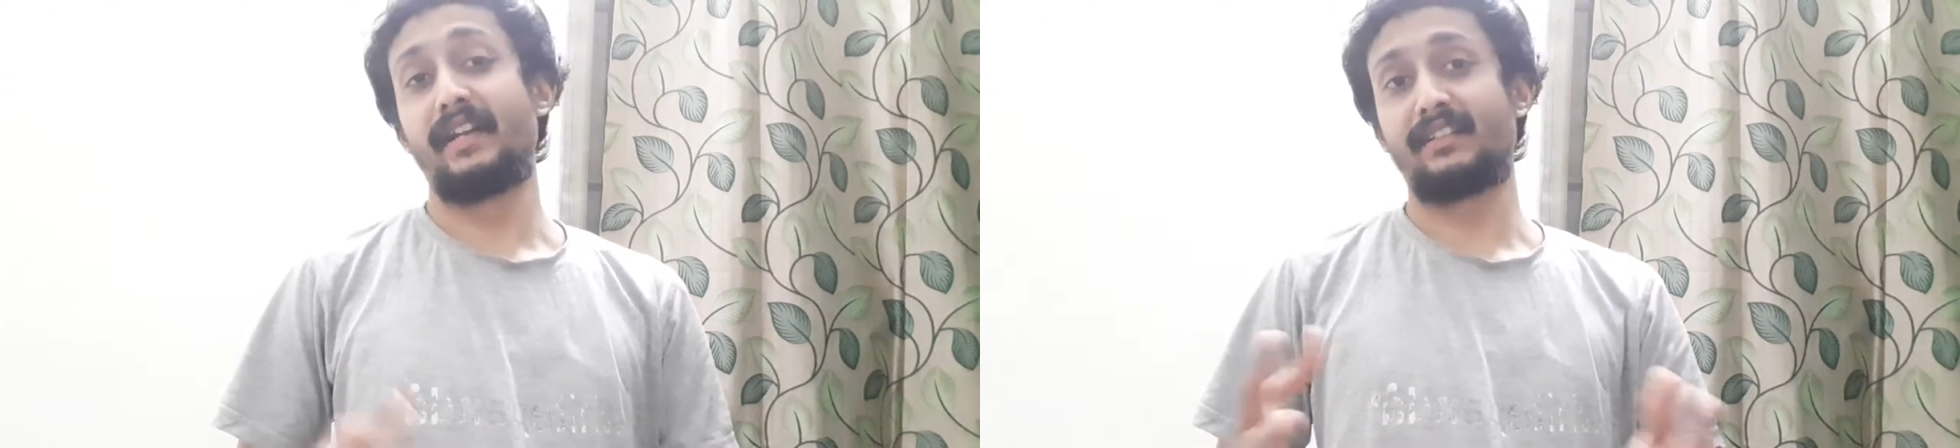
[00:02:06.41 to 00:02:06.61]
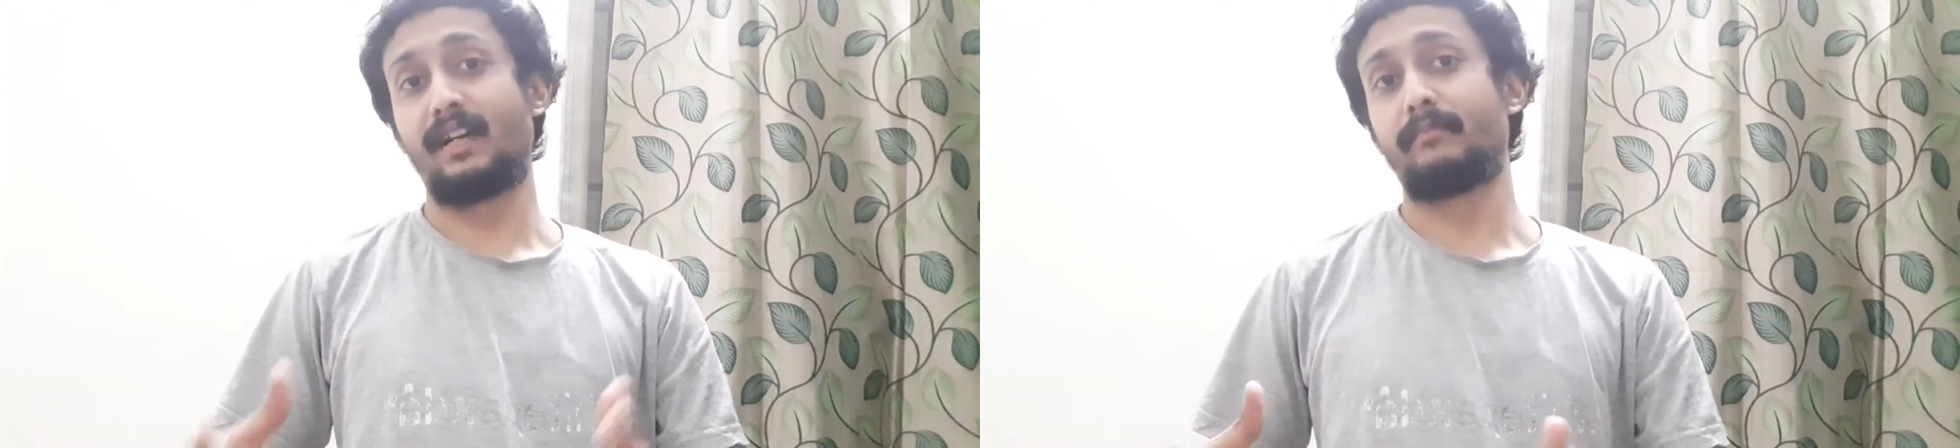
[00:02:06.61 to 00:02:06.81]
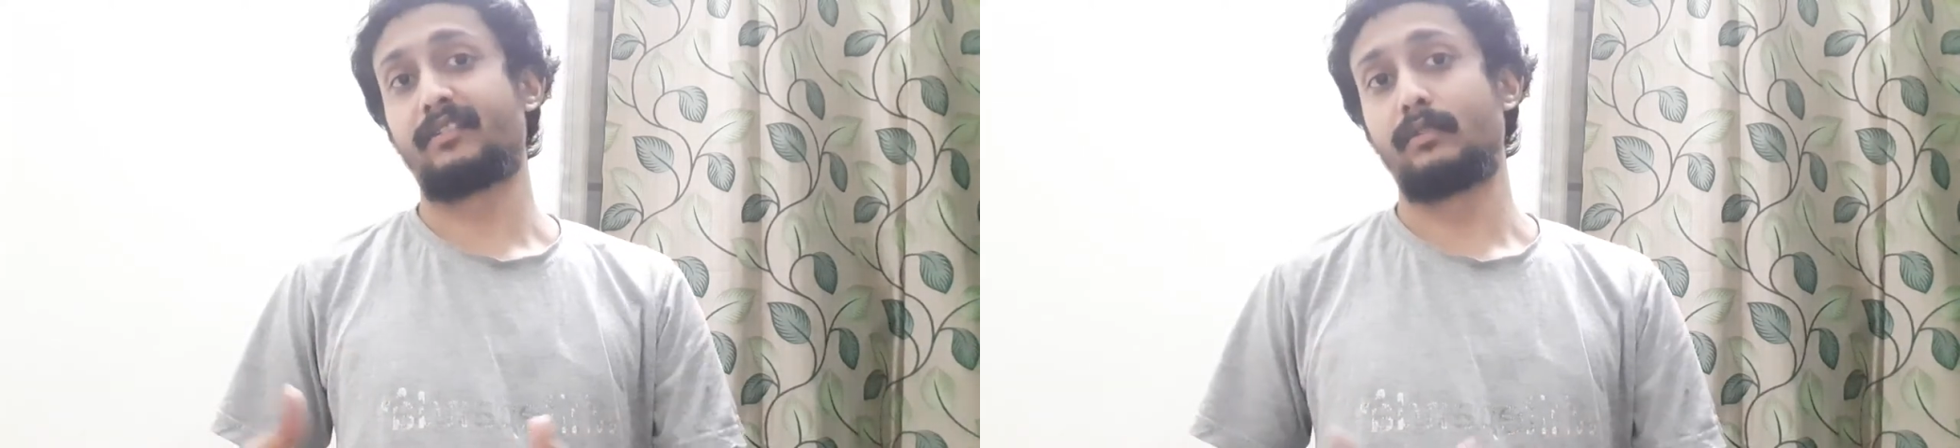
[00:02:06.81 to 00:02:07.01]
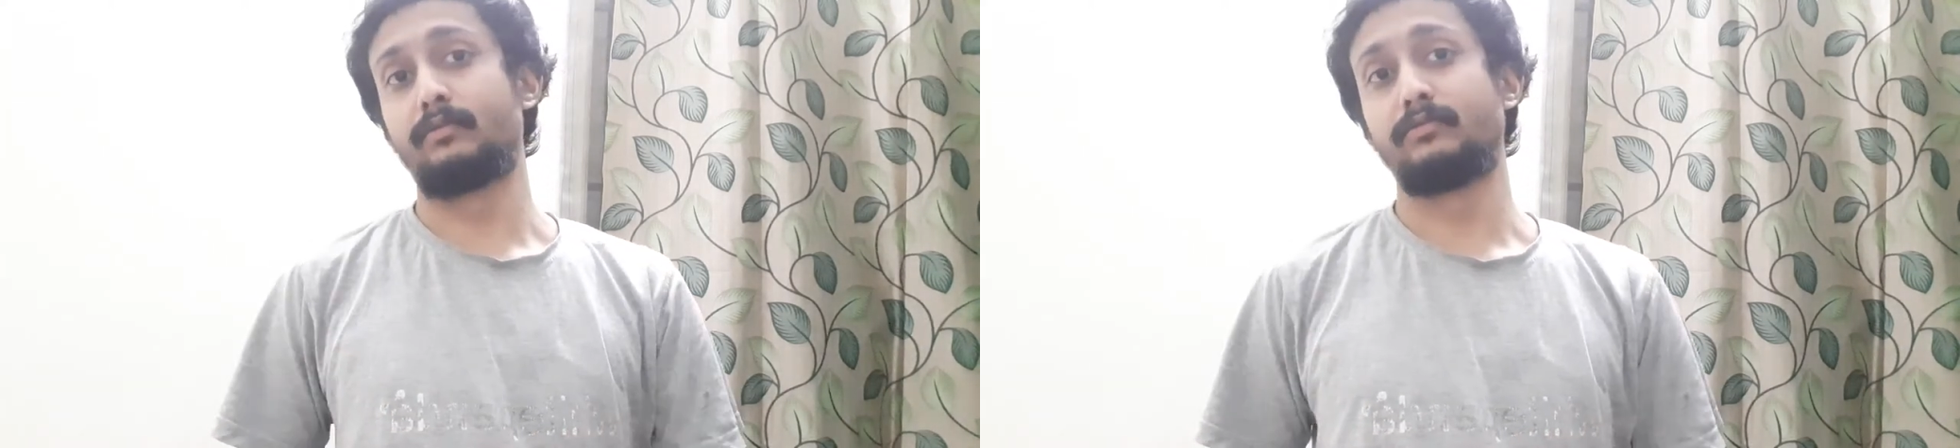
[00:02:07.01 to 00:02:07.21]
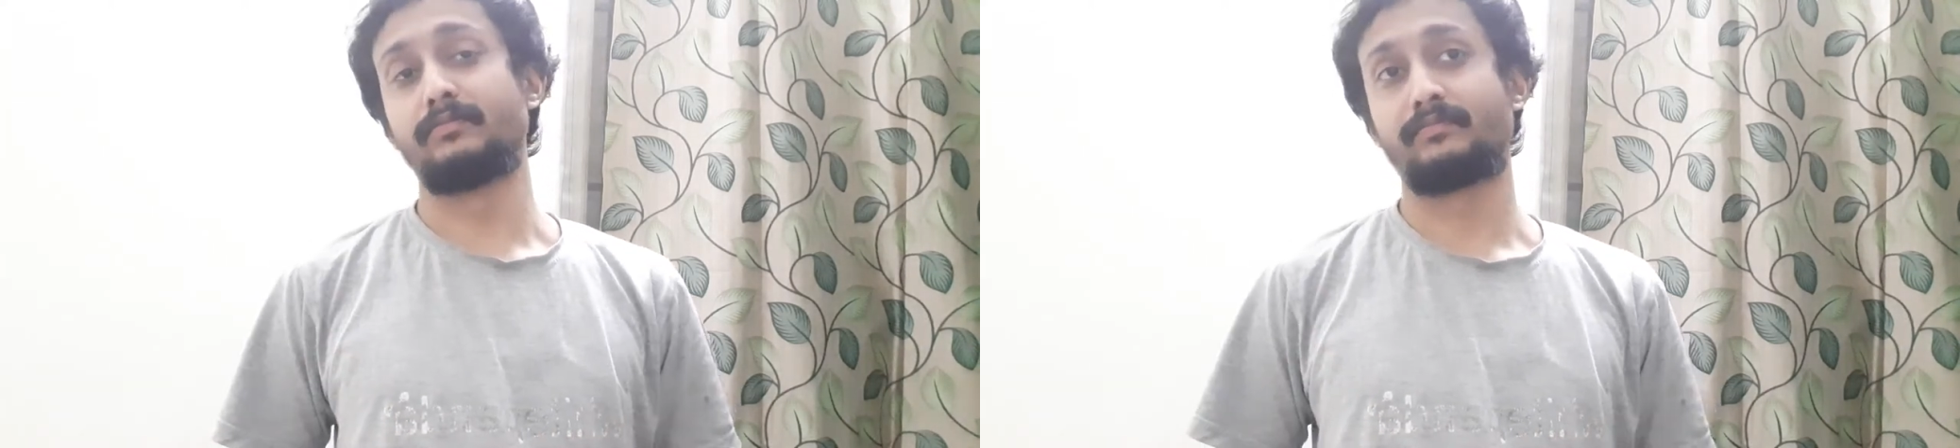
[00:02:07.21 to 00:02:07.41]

it comes to